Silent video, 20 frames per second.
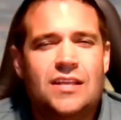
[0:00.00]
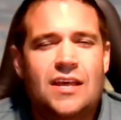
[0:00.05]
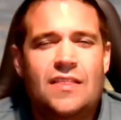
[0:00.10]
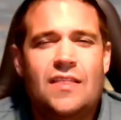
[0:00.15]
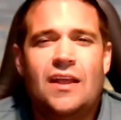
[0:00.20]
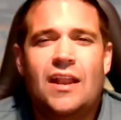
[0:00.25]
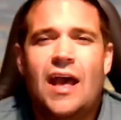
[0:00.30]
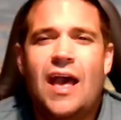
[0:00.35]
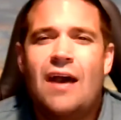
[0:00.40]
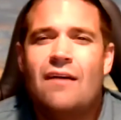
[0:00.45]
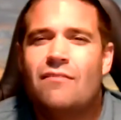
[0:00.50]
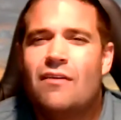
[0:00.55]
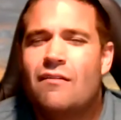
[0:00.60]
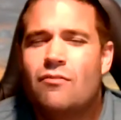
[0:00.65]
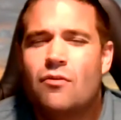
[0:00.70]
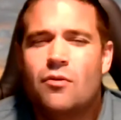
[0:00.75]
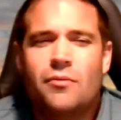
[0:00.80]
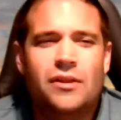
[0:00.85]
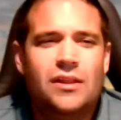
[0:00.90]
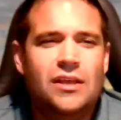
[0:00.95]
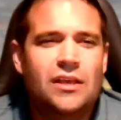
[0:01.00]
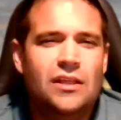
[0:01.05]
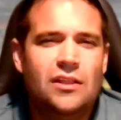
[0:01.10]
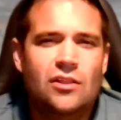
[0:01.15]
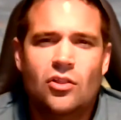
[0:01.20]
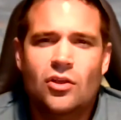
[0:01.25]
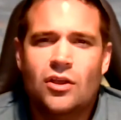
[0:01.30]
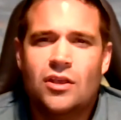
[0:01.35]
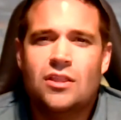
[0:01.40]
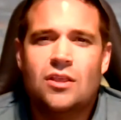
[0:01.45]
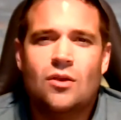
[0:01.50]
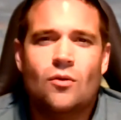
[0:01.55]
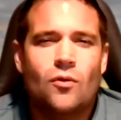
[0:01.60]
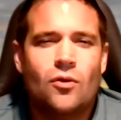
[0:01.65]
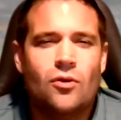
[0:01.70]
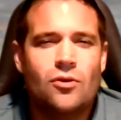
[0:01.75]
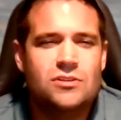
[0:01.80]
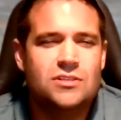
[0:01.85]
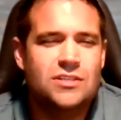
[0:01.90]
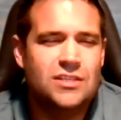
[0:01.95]
and then I have everybody look at their
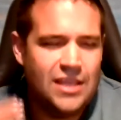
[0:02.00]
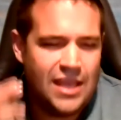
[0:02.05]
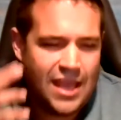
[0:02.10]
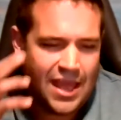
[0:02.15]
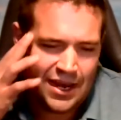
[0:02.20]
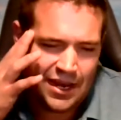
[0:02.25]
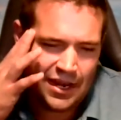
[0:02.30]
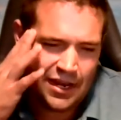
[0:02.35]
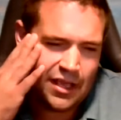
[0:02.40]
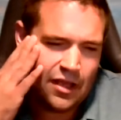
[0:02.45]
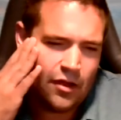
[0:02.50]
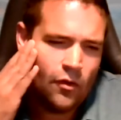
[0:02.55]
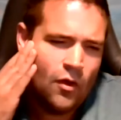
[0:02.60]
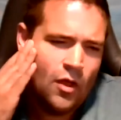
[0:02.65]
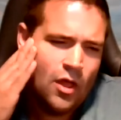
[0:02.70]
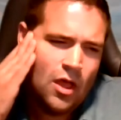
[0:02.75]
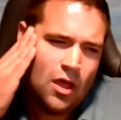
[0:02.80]
words at the end, and I go,